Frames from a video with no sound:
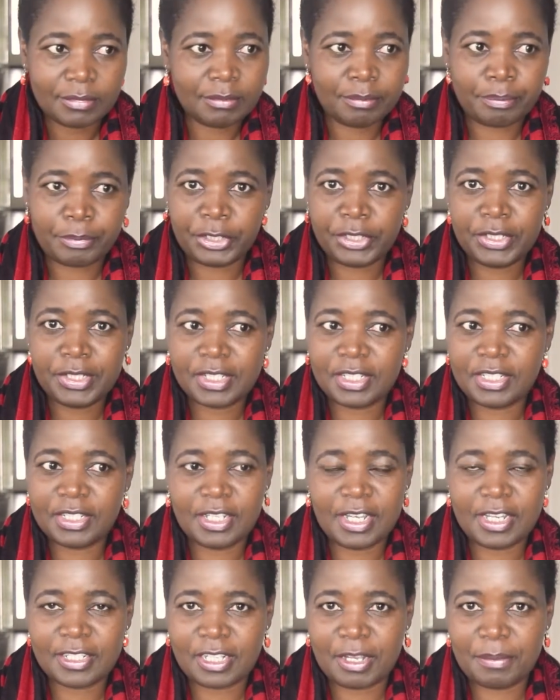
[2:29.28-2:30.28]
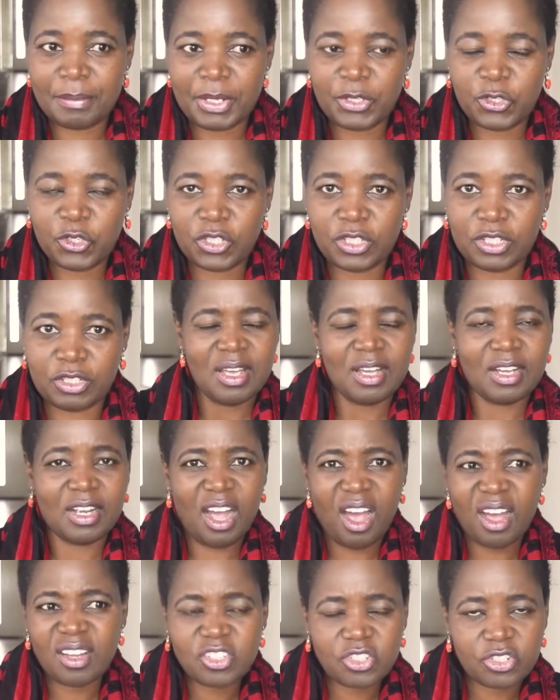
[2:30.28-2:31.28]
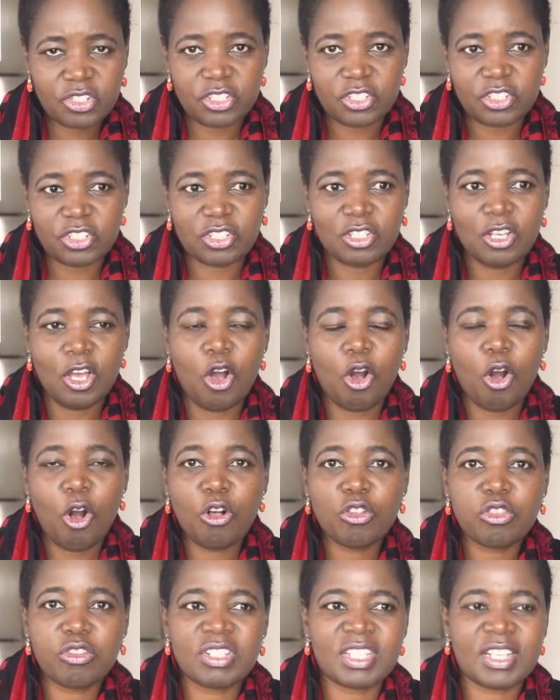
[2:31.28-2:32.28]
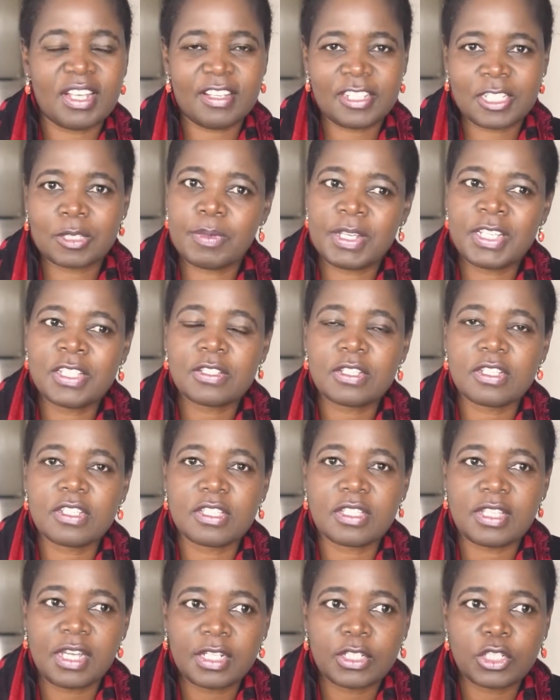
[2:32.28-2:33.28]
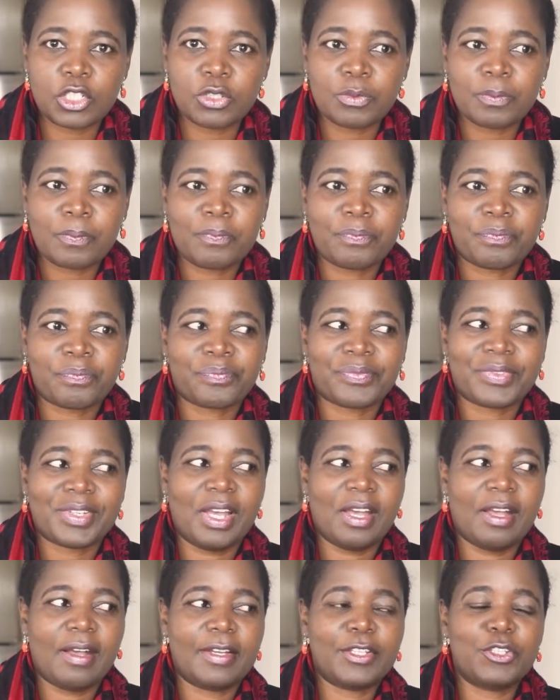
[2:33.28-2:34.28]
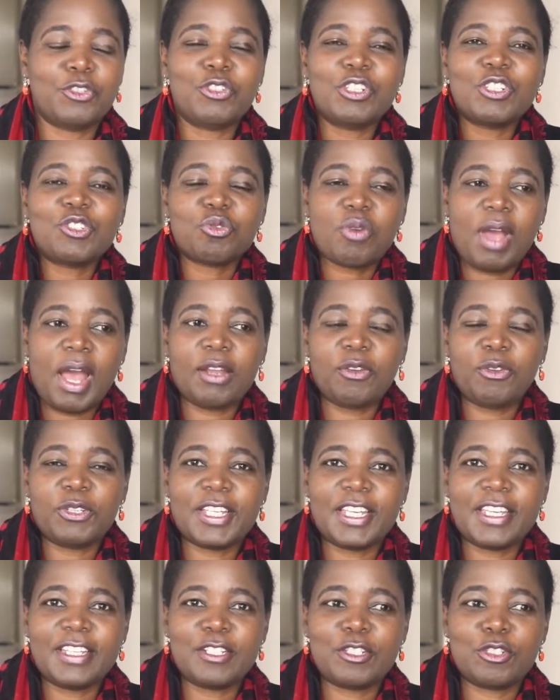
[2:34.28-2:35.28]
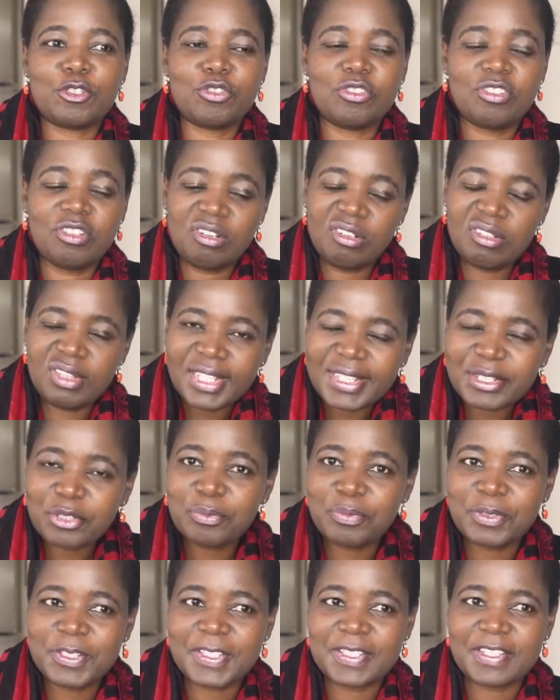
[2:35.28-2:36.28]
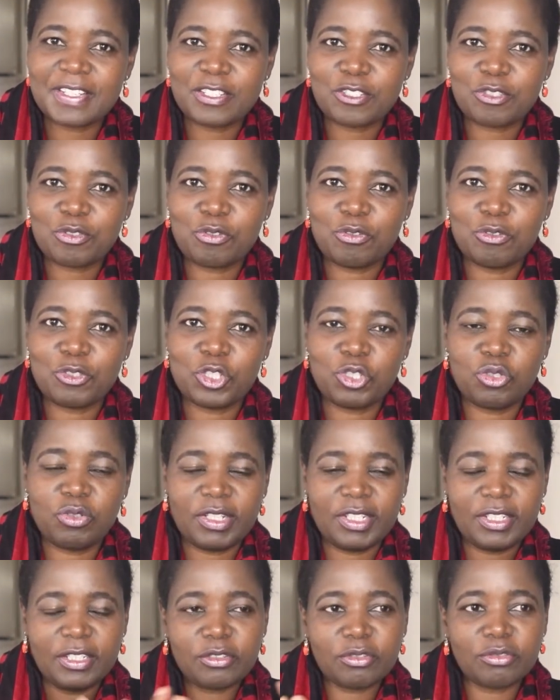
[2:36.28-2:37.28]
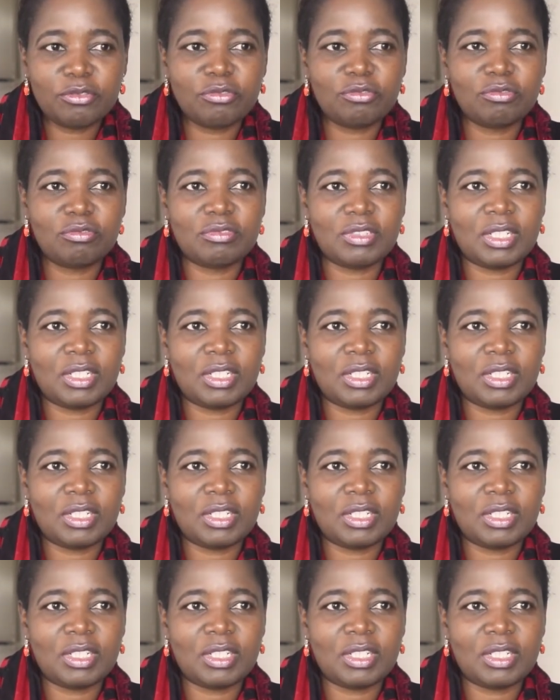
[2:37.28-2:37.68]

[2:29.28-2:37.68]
Printing, as I mentioned, cartridge, all those are expenses that you need to allocate to your little business or to your little